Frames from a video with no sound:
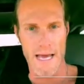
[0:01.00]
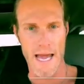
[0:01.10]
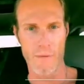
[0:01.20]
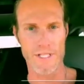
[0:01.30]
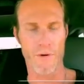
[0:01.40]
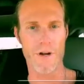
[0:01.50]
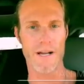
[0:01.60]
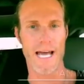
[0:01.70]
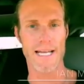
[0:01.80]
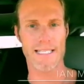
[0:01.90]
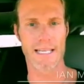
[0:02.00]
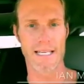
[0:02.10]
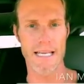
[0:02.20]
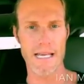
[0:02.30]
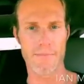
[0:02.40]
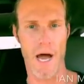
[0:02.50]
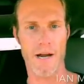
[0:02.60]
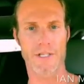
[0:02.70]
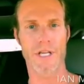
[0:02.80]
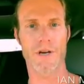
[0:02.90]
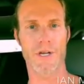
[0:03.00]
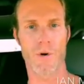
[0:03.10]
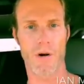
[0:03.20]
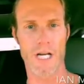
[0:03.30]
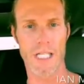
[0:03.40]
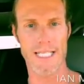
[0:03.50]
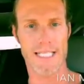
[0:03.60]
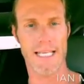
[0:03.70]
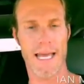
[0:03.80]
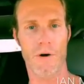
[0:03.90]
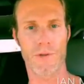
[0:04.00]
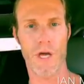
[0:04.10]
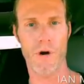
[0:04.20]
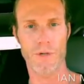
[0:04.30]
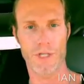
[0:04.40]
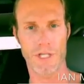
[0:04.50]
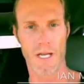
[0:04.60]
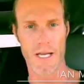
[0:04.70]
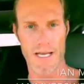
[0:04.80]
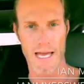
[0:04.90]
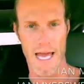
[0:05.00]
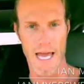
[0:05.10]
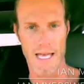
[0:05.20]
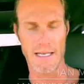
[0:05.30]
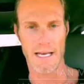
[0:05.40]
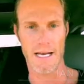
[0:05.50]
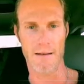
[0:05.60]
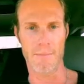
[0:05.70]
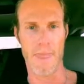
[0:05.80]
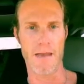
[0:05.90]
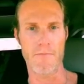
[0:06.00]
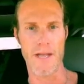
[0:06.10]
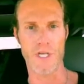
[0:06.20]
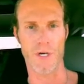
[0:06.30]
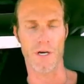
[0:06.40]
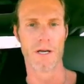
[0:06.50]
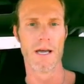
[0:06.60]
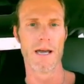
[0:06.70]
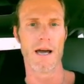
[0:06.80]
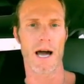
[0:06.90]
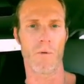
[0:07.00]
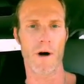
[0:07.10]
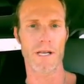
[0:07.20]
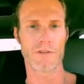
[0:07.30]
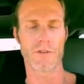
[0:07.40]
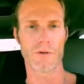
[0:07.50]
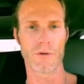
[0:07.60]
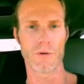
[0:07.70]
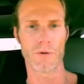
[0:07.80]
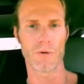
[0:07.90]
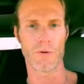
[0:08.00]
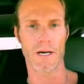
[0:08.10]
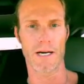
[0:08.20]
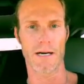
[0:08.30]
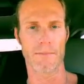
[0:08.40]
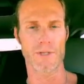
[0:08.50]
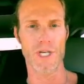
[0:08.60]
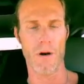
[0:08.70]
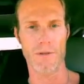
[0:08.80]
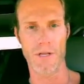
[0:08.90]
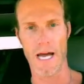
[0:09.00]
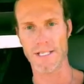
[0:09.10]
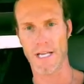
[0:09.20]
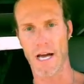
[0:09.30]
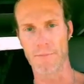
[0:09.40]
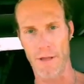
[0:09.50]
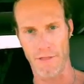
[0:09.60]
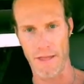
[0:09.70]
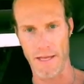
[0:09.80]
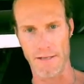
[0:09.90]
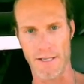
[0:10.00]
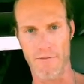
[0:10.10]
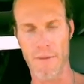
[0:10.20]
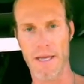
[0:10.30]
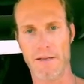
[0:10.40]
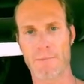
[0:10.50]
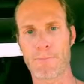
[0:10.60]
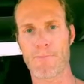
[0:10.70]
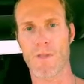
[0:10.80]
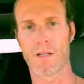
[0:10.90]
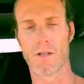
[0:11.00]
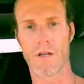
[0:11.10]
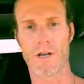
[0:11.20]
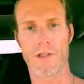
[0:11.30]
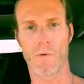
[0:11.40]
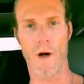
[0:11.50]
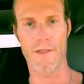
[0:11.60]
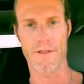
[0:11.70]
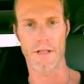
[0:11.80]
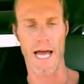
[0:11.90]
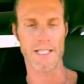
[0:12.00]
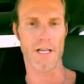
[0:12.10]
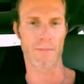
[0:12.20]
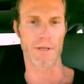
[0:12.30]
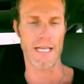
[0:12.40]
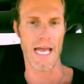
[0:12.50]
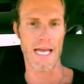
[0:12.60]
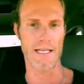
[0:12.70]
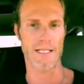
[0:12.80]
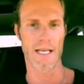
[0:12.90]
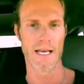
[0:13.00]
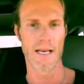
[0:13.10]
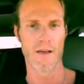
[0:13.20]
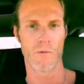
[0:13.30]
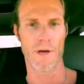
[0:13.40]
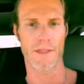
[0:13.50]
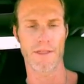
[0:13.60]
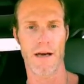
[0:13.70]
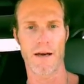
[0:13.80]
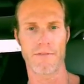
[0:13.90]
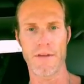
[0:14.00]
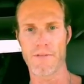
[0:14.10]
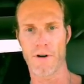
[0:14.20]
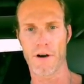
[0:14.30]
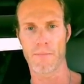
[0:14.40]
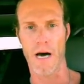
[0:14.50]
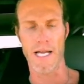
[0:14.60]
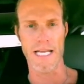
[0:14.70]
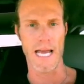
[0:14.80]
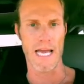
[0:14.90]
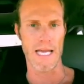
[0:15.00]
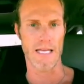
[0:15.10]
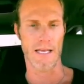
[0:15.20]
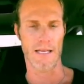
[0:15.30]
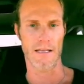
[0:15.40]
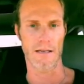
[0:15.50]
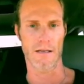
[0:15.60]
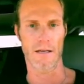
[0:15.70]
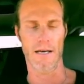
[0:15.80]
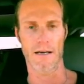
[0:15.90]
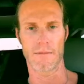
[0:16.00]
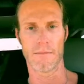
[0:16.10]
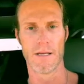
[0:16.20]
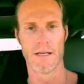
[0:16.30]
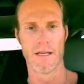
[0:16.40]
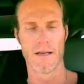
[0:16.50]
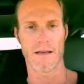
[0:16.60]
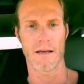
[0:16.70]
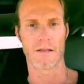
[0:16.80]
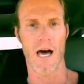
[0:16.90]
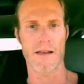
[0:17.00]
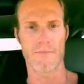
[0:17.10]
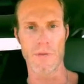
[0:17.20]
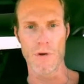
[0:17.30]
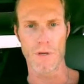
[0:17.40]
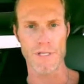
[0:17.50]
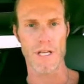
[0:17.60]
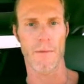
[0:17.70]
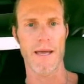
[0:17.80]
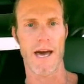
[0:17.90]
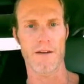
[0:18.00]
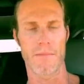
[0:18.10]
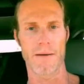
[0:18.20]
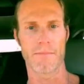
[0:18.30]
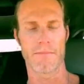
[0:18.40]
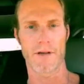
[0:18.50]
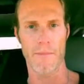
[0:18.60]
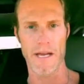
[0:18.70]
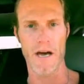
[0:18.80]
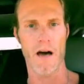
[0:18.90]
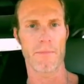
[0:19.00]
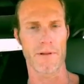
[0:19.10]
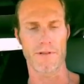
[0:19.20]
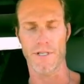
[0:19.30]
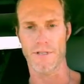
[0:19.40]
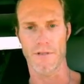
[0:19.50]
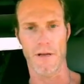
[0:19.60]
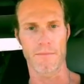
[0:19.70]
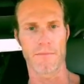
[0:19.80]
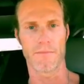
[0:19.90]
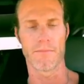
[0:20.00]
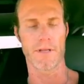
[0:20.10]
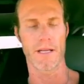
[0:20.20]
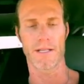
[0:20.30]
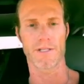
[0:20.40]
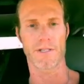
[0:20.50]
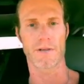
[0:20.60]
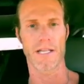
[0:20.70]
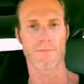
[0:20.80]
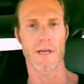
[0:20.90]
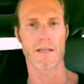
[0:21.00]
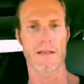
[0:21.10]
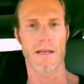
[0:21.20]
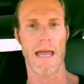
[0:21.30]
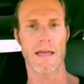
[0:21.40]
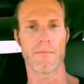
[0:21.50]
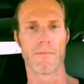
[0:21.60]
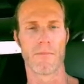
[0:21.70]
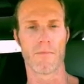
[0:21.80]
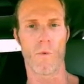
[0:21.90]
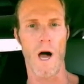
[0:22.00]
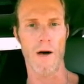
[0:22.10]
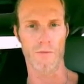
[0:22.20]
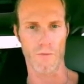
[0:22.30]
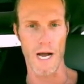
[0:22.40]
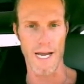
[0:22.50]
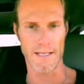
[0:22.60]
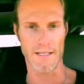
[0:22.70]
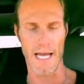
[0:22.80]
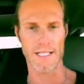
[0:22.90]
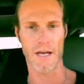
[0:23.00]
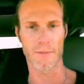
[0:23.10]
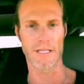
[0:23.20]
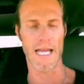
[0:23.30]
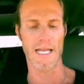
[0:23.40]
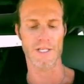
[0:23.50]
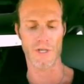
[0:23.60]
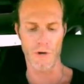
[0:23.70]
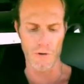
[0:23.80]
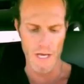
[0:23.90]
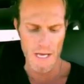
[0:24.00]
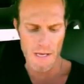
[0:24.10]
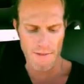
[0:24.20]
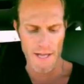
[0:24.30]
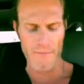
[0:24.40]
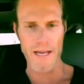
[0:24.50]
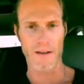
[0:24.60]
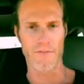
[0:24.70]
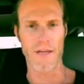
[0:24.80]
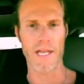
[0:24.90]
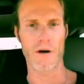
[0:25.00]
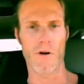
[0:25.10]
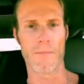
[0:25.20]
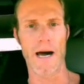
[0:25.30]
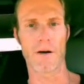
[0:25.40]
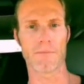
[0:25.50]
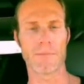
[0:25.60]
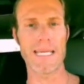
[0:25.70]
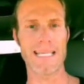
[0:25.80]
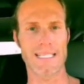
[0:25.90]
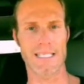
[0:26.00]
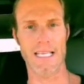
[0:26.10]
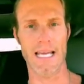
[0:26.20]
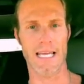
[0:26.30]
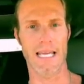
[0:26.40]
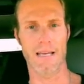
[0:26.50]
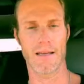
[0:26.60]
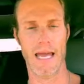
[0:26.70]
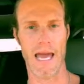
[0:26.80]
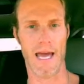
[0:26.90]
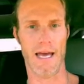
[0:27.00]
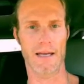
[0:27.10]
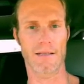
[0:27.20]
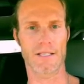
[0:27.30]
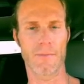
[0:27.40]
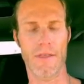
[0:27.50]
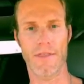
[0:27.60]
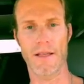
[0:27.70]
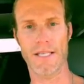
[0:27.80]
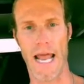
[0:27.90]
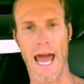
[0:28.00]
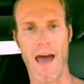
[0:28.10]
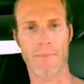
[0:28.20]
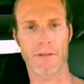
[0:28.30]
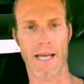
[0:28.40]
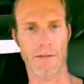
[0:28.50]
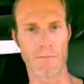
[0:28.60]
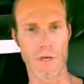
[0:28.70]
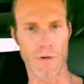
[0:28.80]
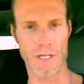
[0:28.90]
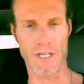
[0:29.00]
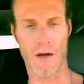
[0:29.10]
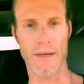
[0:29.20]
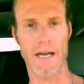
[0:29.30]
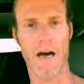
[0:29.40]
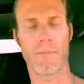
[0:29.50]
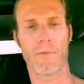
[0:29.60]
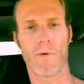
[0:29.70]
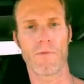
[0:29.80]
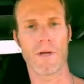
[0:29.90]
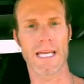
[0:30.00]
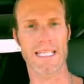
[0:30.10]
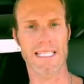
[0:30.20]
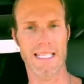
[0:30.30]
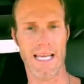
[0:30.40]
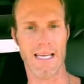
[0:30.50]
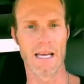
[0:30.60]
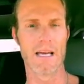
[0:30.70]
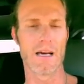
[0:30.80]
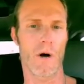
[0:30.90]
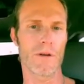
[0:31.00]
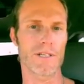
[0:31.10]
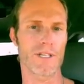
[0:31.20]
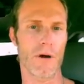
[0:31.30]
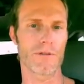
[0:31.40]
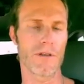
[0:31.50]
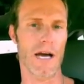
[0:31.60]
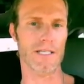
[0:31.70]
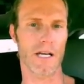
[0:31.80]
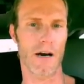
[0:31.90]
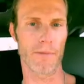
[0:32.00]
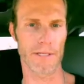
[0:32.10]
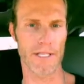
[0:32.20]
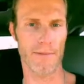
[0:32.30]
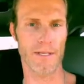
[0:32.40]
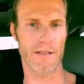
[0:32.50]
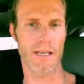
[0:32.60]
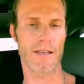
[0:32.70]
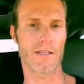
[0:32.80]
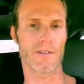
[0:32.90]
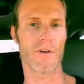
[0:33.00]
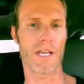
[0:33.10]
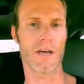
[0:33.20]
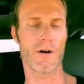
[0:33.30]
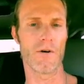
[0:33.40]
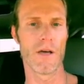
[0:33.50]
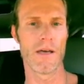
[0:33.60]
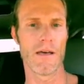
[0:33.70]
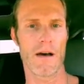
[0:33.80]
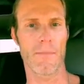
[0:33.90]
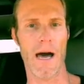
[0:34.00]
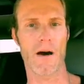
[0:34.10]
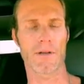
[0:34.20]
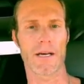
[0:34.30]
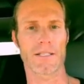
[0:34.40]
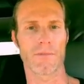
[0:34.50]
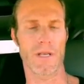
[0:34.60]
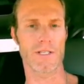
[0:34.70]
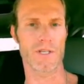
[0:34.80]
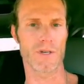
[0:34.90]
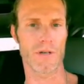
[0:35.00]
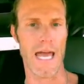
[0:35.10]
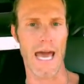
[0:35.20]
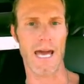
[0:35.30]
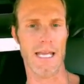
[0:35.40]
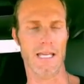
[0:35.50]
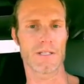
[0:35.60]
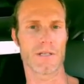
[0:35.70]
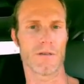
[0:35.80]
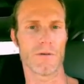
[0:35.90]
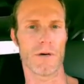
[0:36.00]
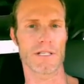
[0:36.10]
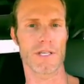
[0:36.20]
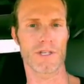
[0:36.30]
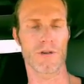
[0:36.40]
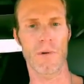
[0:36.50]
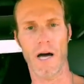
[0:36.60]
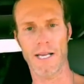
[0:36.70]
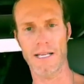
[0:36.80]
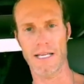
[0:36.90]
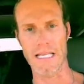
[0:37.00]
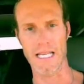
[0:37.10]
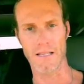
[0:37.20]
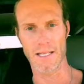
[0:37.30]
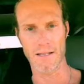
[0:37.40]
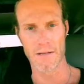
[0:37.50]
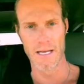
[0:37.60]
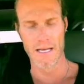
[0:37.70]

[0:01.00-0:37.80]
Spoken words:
Hey, what's going on, guys? Ian Myers here, your holistic health coach and mentor. I wanted to share with you guys a couple of things. I've been a little under the weather the last couple of days with fever, body ache, and a lot of mucus coming up, and it's been a wild ride these last couple of days. So I thought I'd make a video about being sick and some of the things that happen, like mucus coming up when we get sick. I want to share with you guys a couple of tips at the end of this video about some things that you can add in to assist your body in healing.